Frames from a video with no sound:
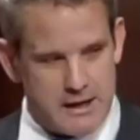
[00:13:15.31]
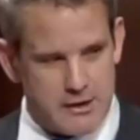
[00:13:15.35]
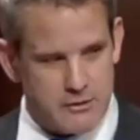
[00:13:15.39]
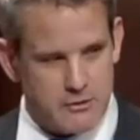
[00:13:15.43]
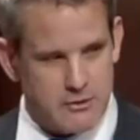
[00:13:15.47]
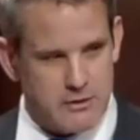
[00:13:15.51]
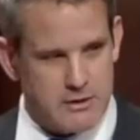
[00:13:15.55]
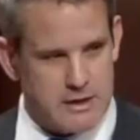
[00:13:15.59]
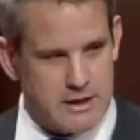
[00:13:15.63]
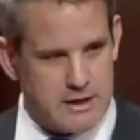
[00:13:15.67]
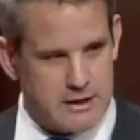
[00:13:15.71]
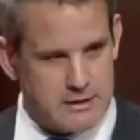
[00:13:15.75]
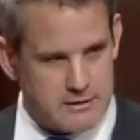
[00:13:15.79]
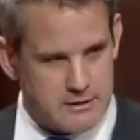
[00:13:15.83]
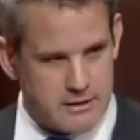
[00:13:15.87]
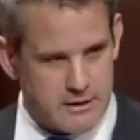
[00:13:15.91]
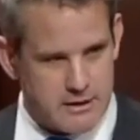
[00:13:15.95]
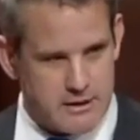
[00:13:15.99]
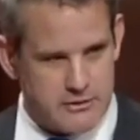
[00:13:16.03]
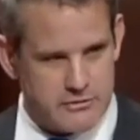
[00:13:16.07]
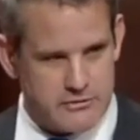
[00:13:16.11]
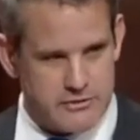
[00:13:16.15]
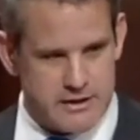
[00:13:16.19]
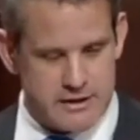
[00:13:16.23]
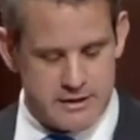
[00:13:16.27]
angry
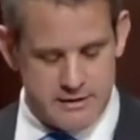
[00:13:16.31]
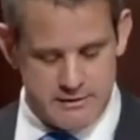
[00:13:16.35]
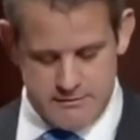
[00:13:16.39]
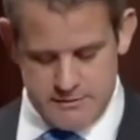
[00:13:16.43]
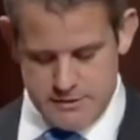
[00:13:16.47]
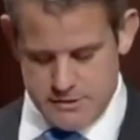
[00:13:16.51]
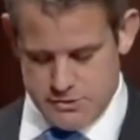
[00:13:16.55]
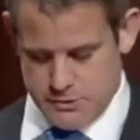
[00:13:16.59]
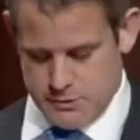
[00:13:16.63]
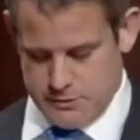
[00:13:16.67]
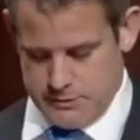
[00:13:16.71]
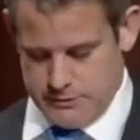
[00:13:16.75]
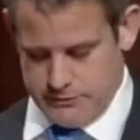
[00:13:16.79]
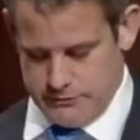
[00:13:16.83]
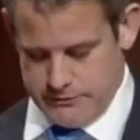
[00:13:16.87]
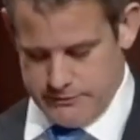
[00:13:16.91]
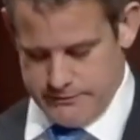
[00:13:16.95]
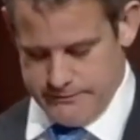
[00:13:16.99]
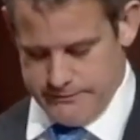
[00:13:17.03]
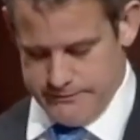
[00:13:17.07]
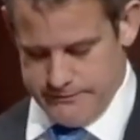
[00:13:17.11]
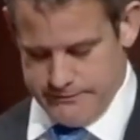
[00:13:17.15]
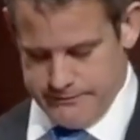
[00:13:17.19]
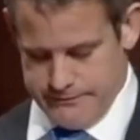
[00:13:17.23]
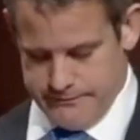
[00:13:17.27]
and lost
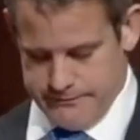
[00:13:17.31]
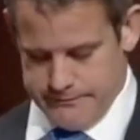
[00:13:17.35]
individuals.